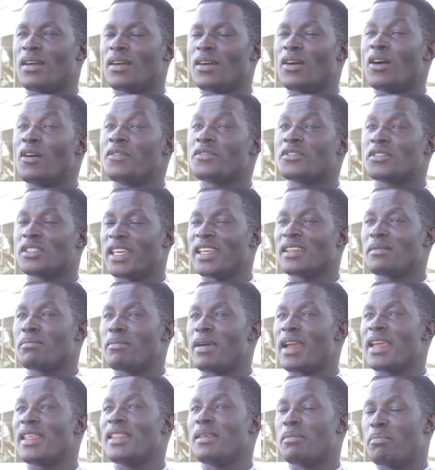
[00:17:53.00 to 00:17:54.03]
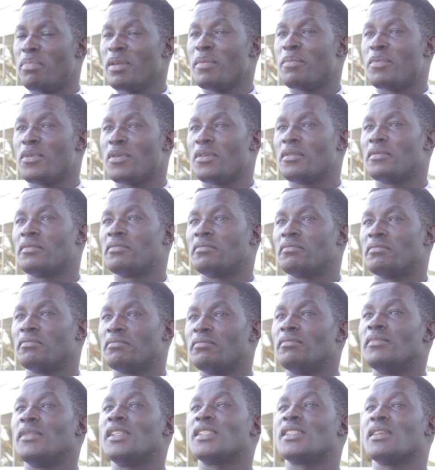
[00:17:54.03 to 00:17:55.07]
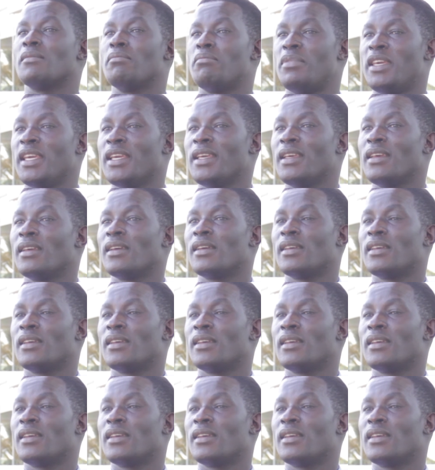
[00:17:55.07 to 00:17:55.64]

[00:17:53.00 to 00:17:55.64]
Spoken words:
of state by the people is a big